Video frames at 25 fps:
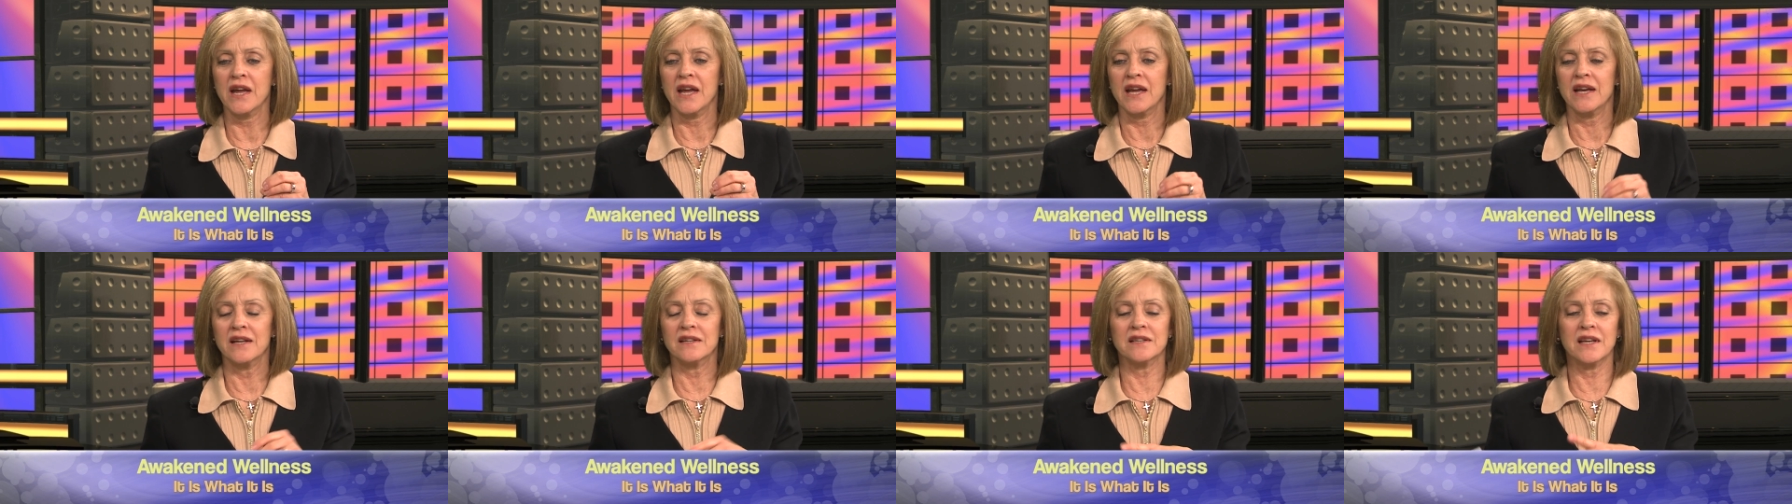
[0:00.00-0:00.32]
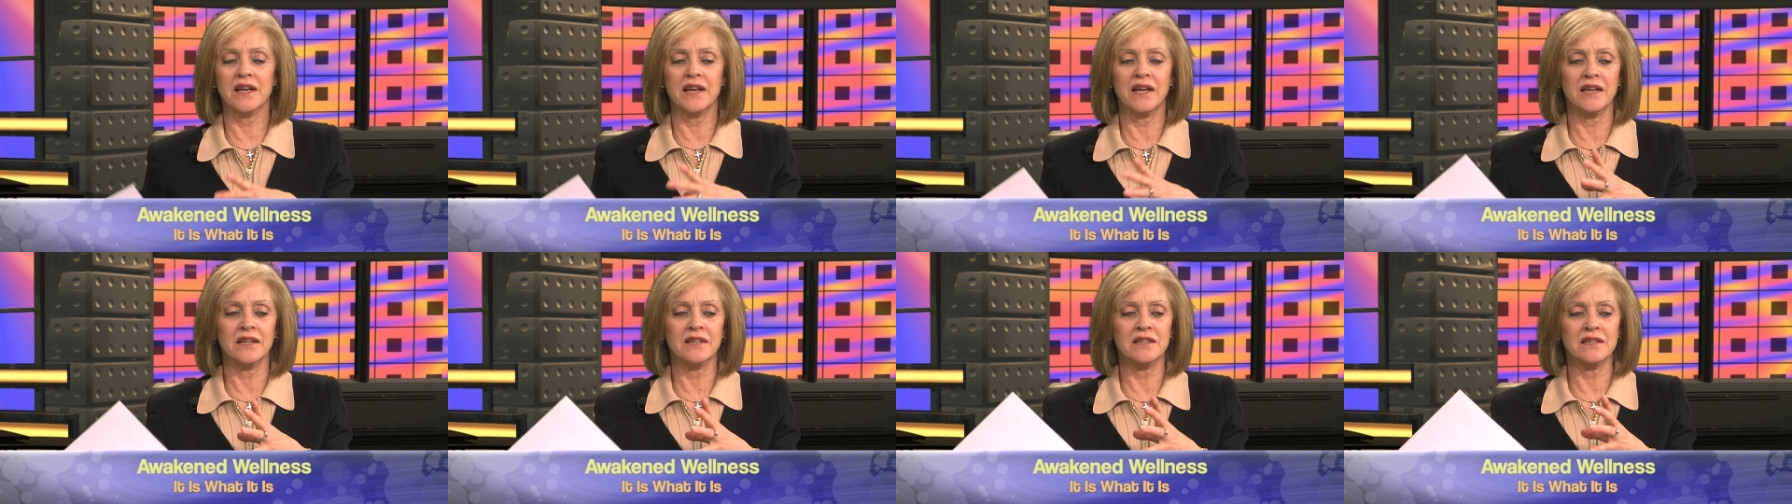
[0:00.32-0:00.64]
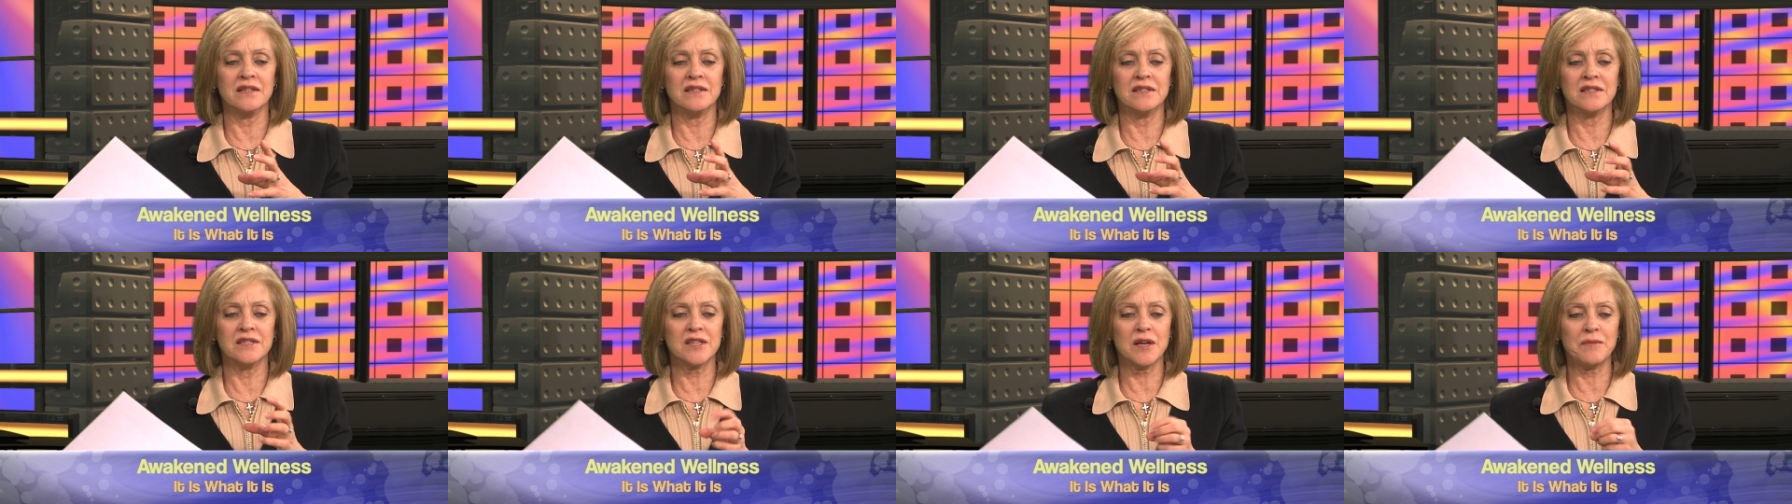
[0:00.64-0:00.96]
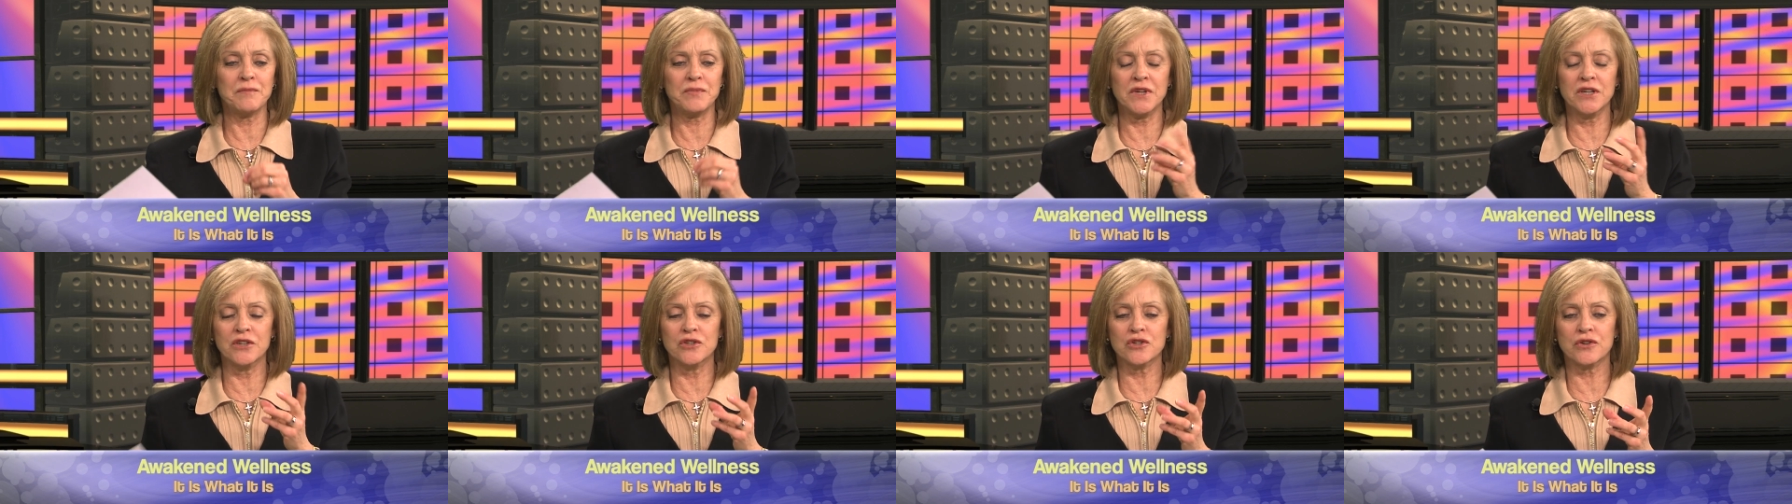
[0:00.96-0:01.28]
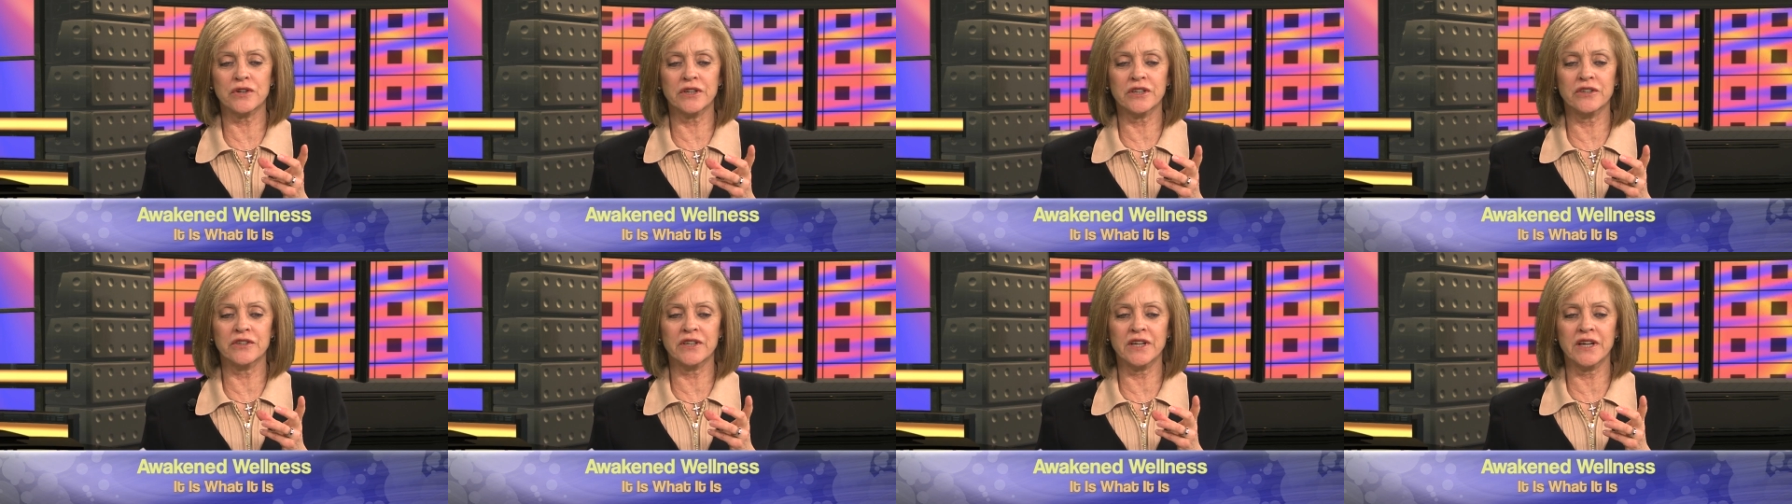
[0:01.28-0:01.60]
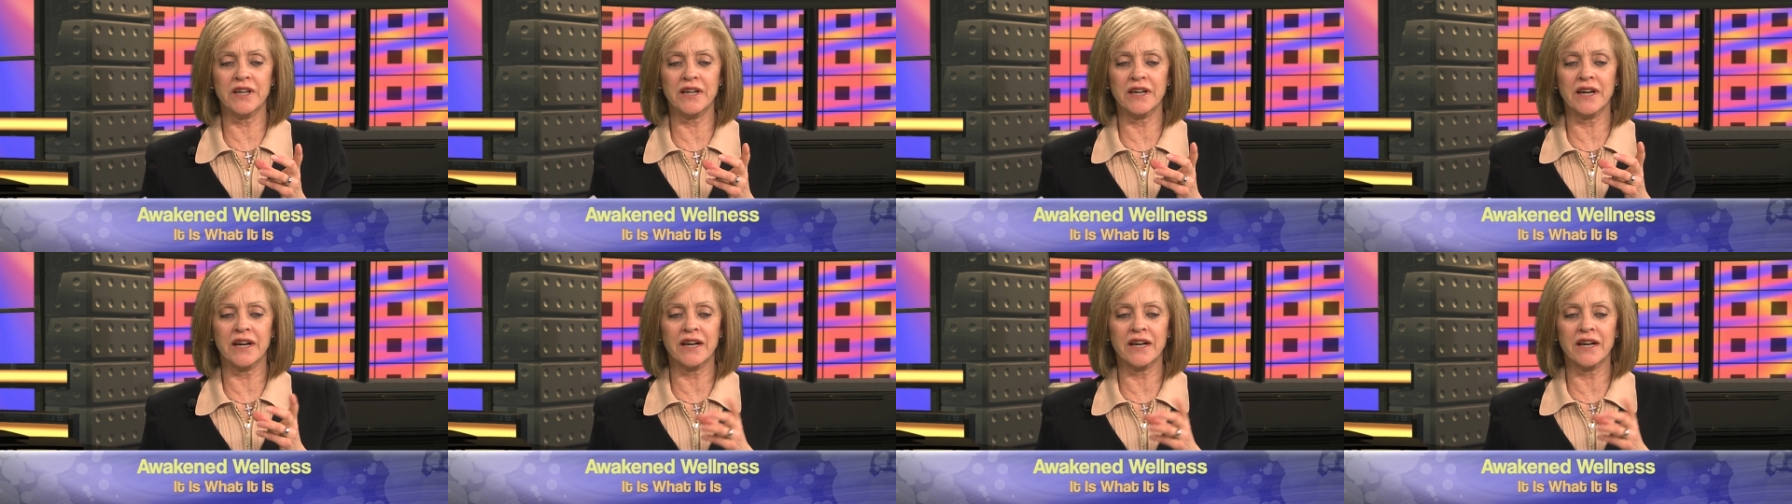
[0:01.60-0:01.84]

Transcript: And something triggered it,